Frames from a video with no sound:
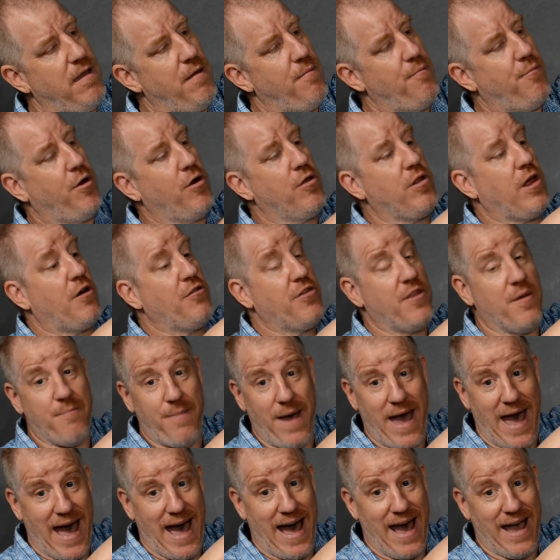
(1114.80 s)
pull out the
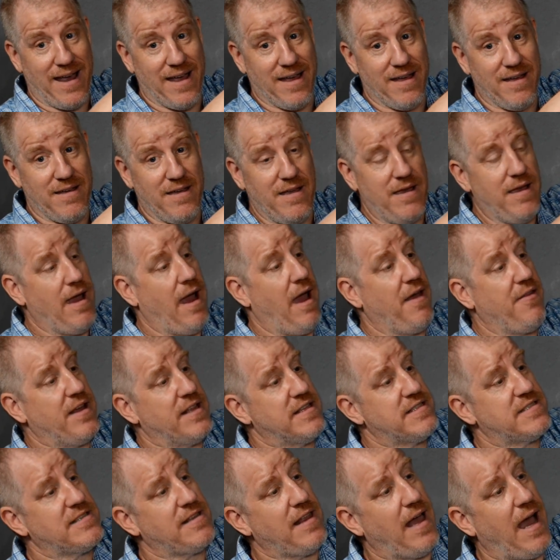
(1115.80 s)
back and then
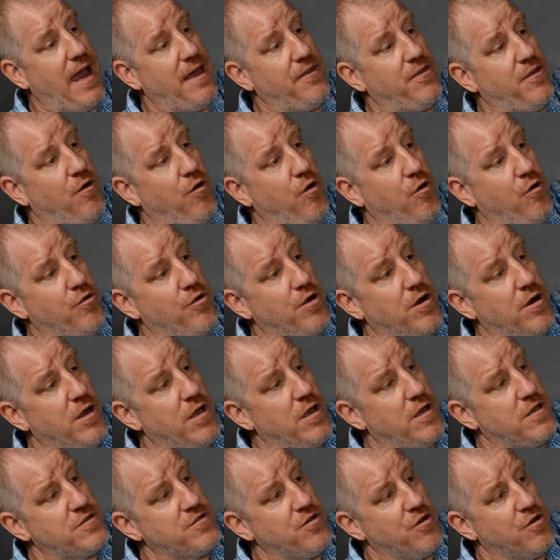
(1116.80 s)
slide the holder
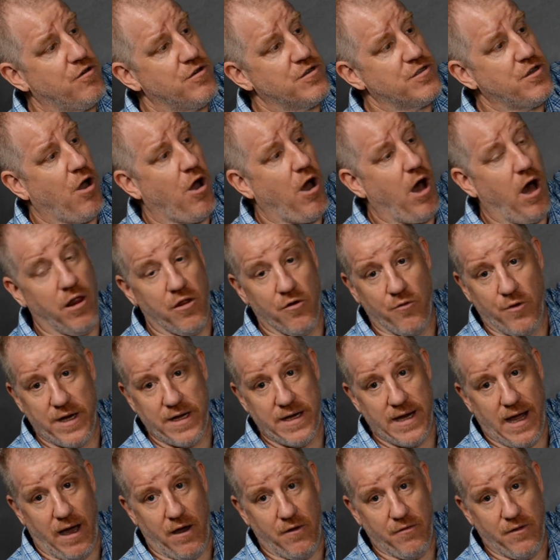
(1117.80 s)
so it goes all the way
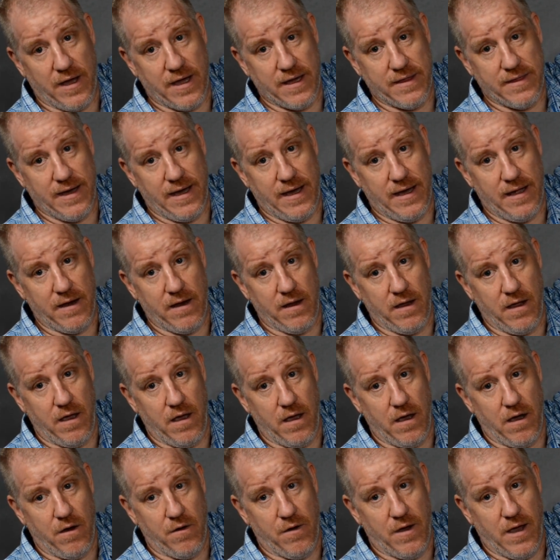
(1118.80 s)
down like that.
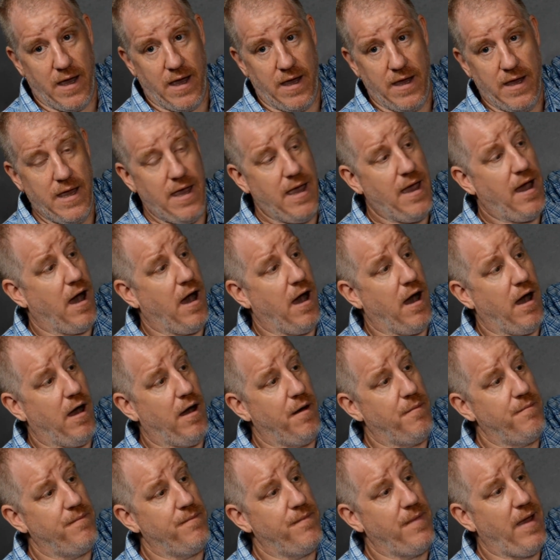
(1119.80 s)
Okay,
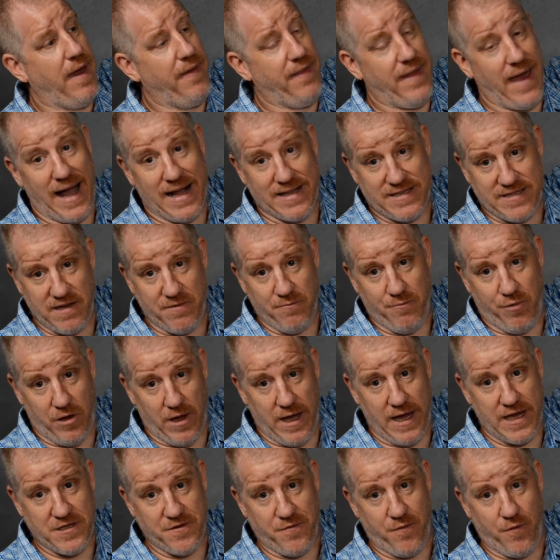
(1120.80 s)
and that's in
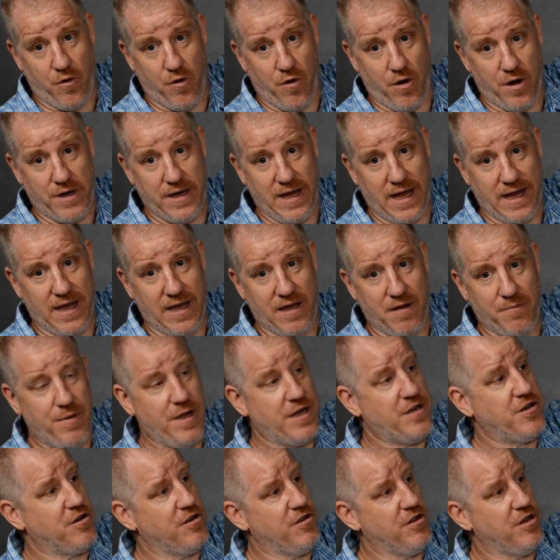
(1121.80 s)
place for taking a
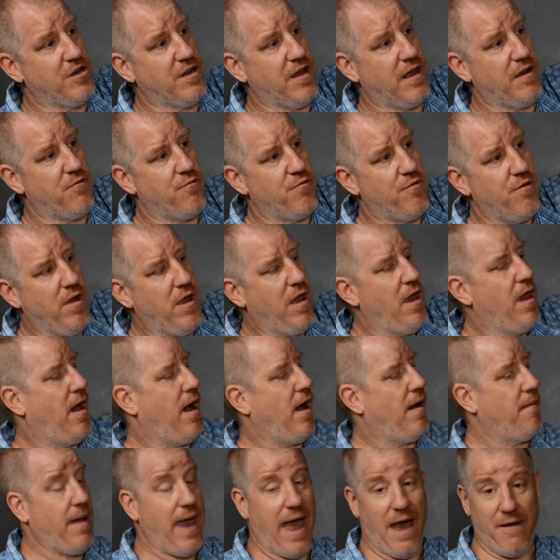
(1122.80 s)
picture. You then
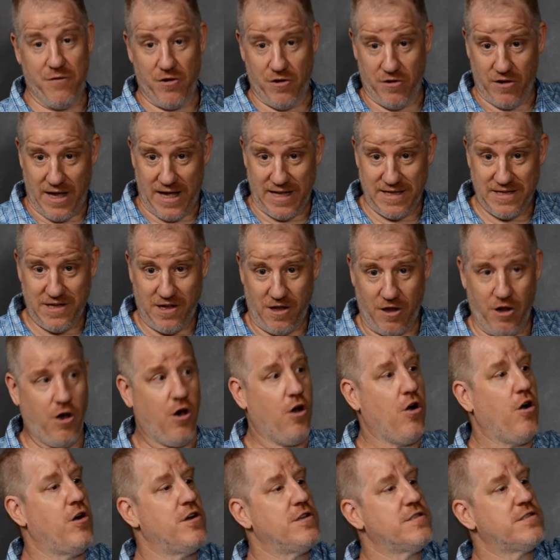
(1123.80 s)
have your lens
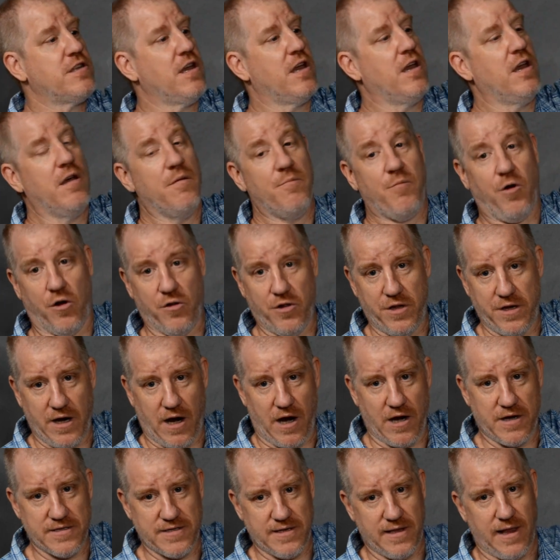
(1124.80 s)
closed, pull the
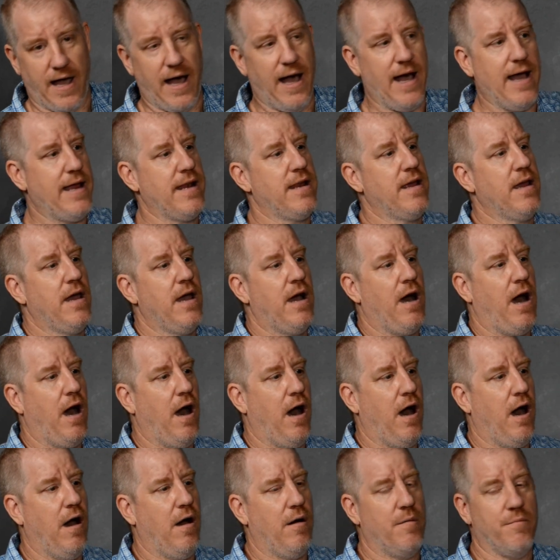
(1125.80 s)
dark slide,
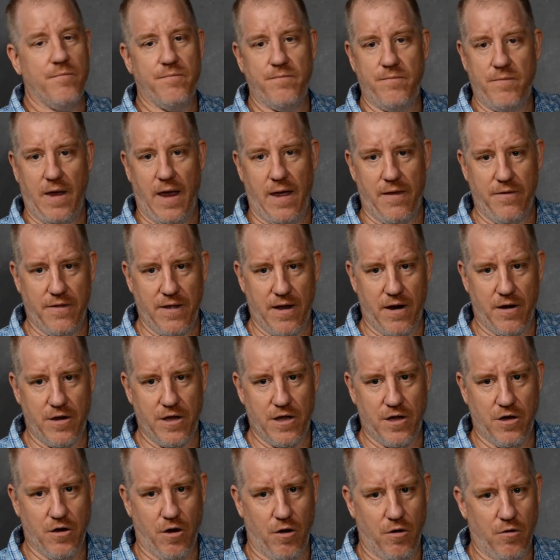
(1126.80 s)
and there
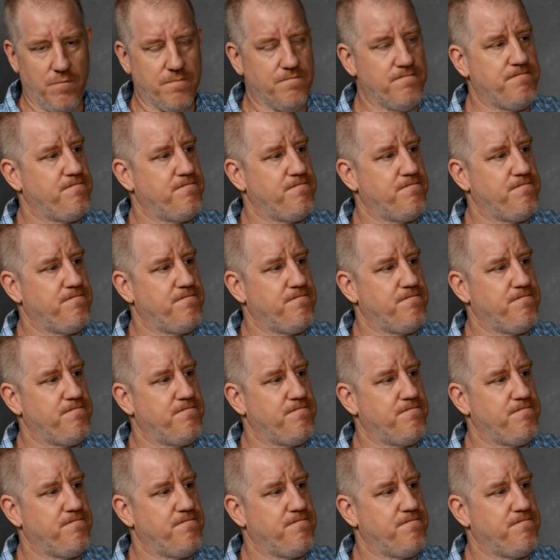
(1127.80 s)
you go.